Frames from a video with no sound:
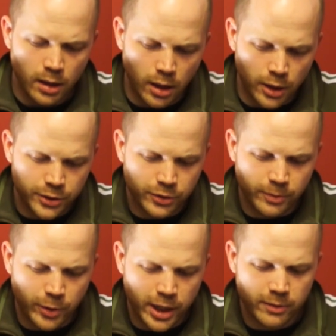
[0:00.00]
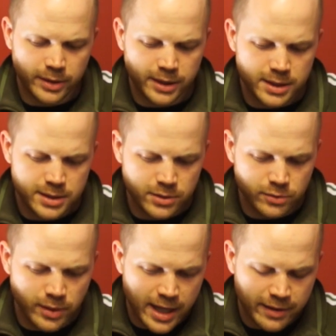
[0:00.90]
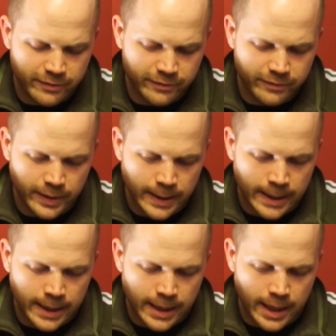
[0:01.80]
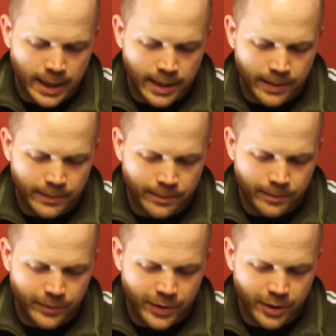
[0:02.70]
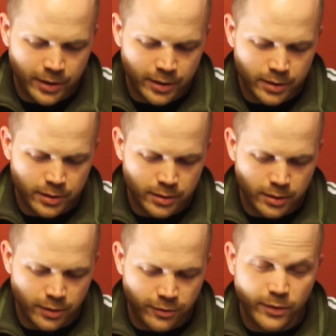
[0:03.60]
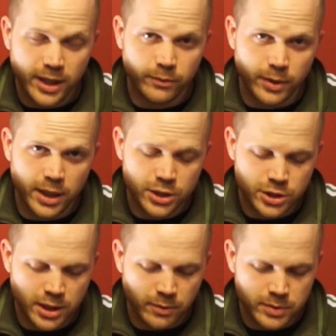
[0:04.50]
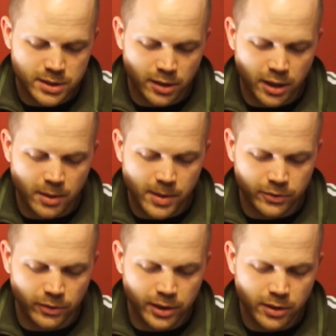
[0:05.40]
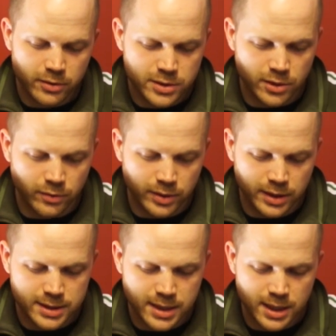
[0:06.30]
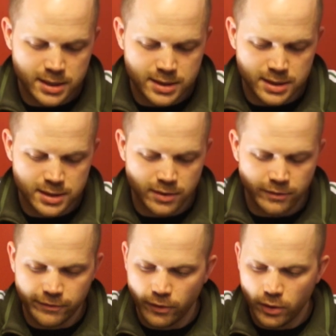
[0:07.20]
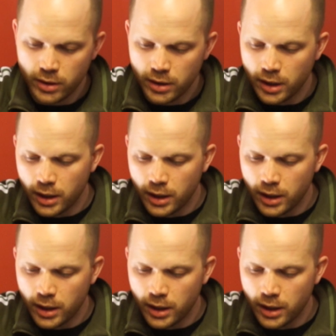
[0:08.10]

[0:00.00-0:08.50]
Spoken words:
Under the priorities, you have the threat range I was talking about earlier. So in this case it's a 4.